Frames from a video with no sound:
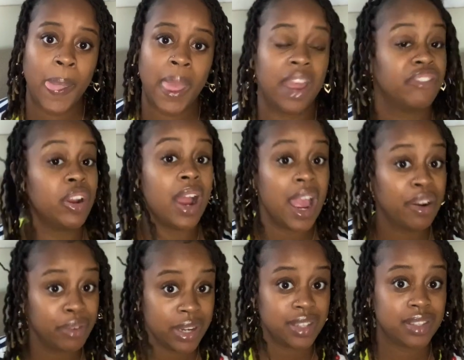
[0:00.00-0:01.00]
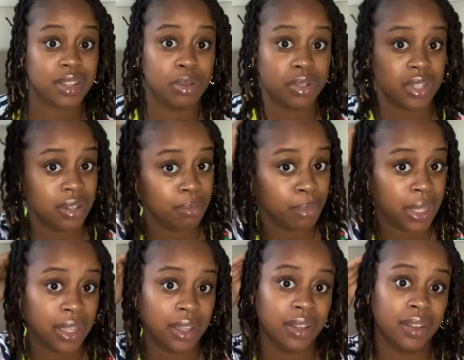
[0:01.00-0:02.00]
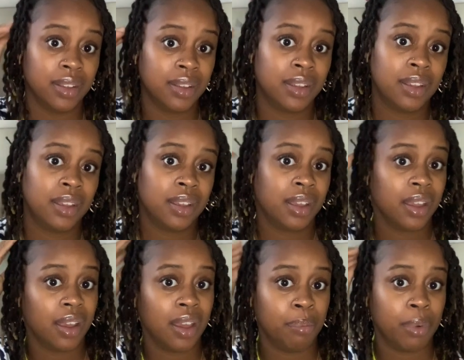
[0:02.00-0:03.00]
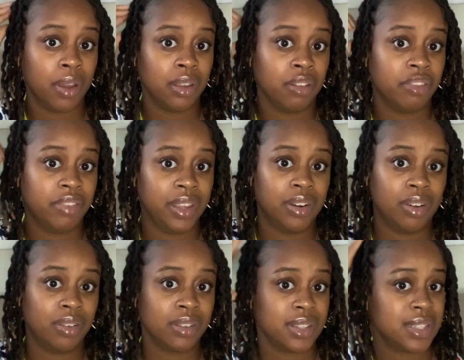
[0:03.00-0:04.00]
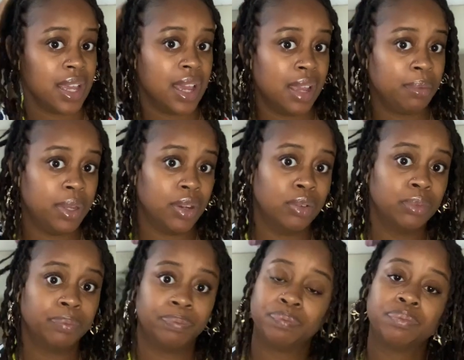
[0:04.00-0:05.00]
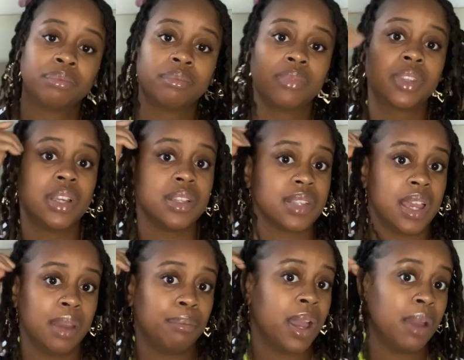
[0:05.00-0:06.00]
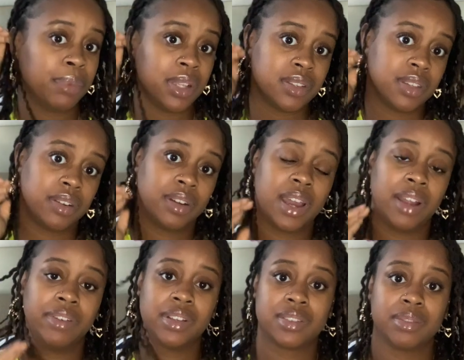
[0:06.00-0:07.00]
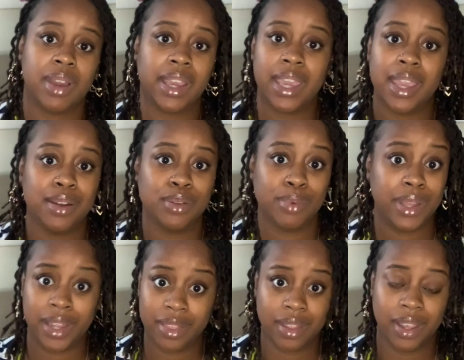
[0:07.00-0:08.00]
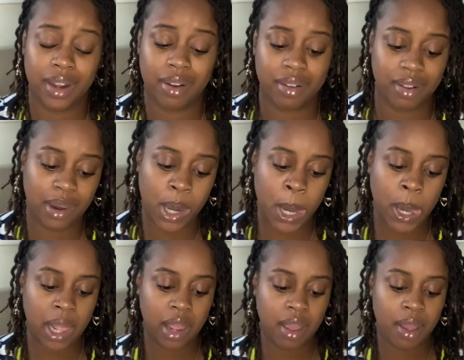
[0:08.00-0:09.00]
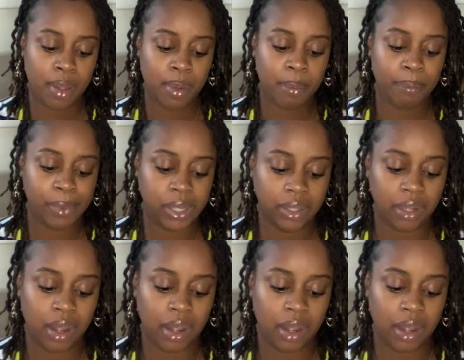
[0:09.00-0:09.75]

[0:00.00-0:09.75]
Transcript: if you're high risk, you shouldn't be up on your feet all the time, because I'm considered high risk, so I can't do anything at all. But,